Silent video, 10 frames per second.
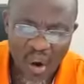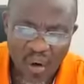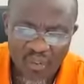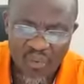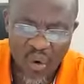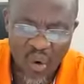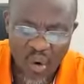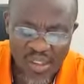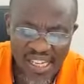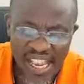of
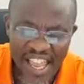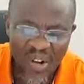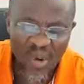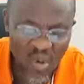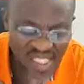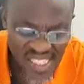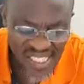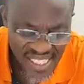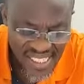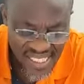focus and
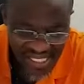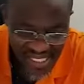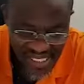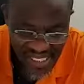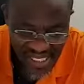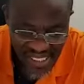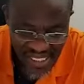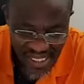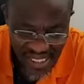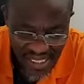consistency
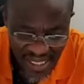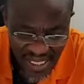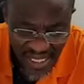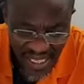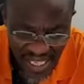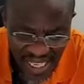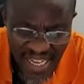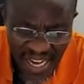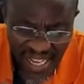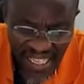in
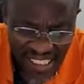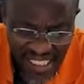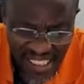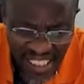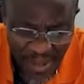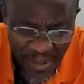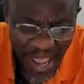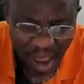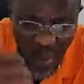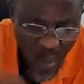the relationship
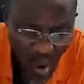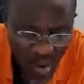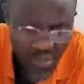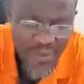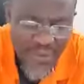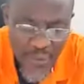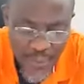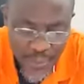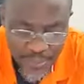and work with you.